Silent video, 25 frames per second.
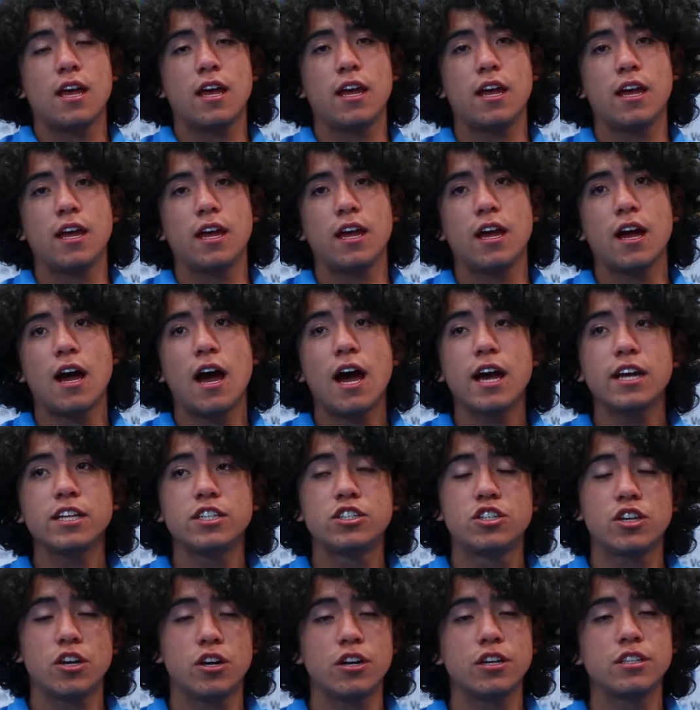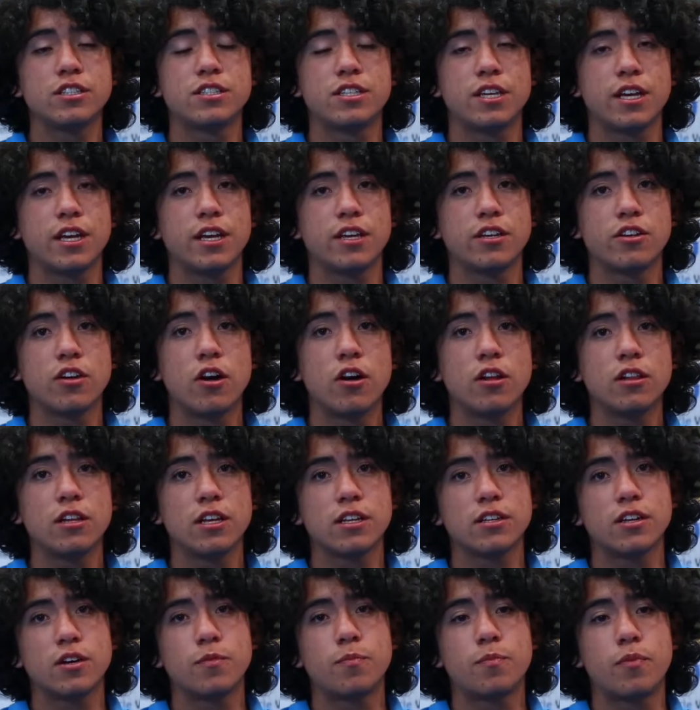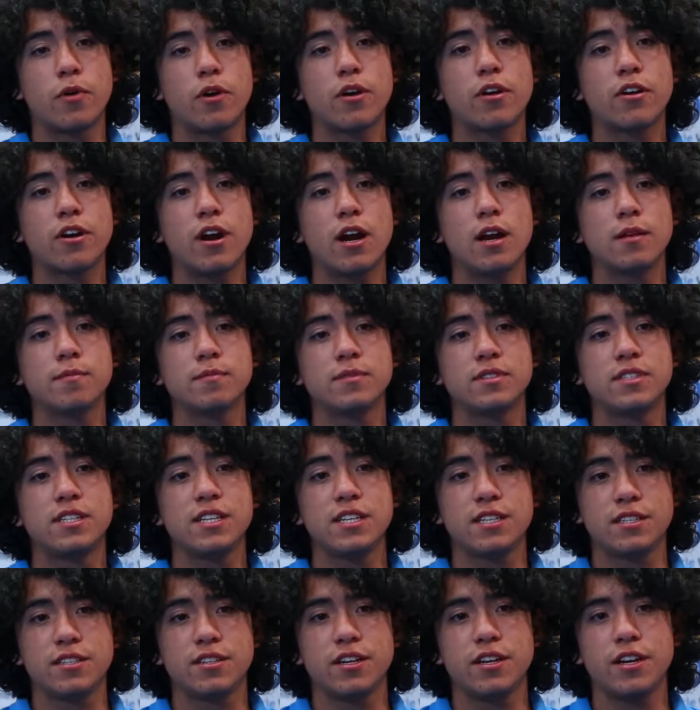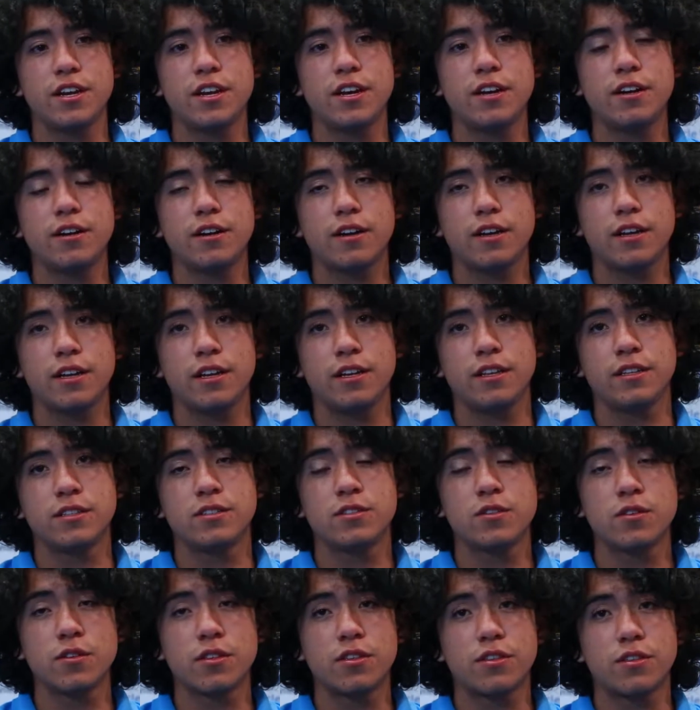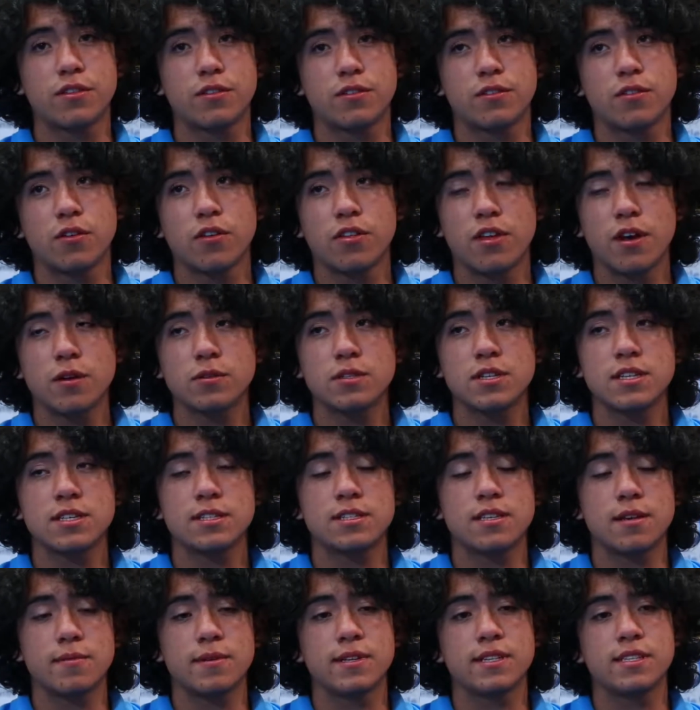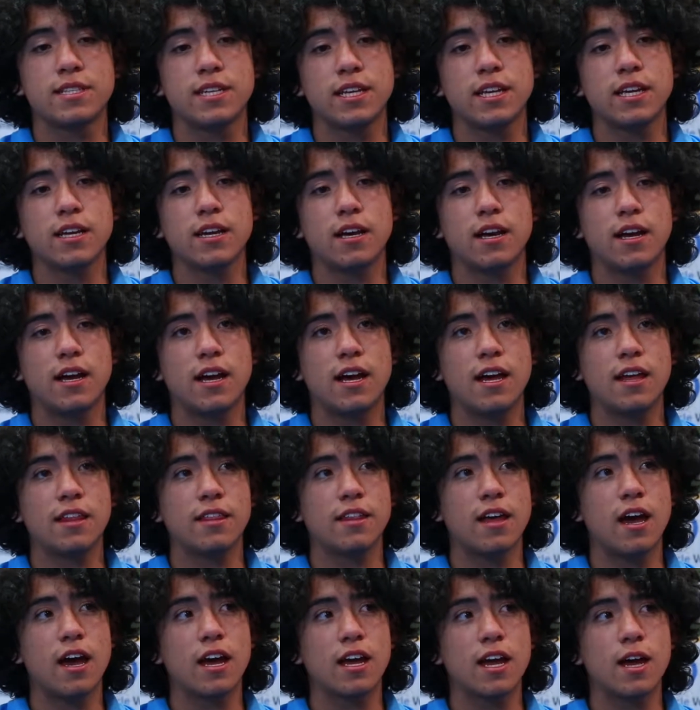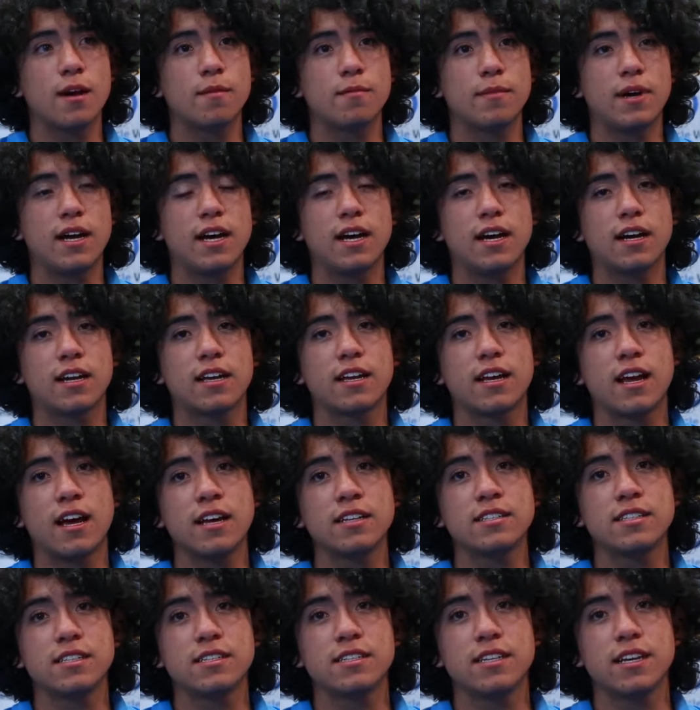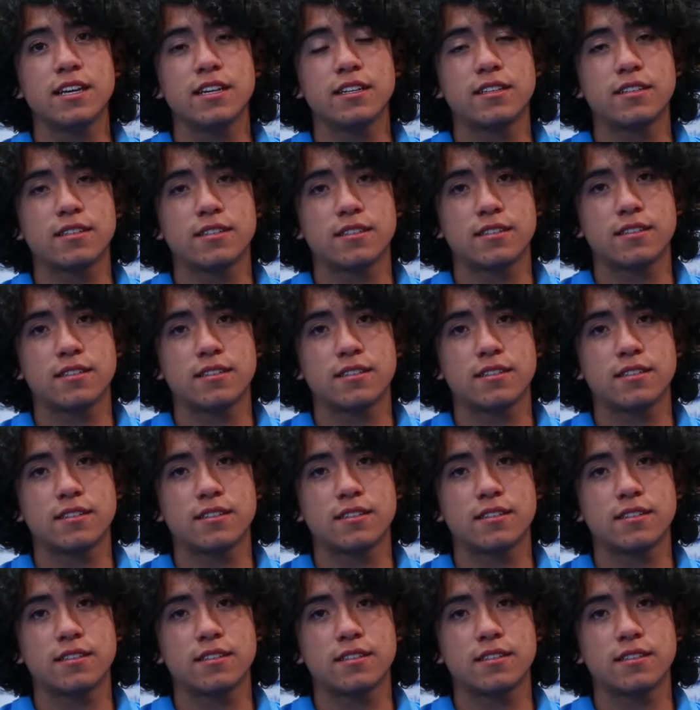I joined the Young Leader Program this year in 2017 and I am a candidate,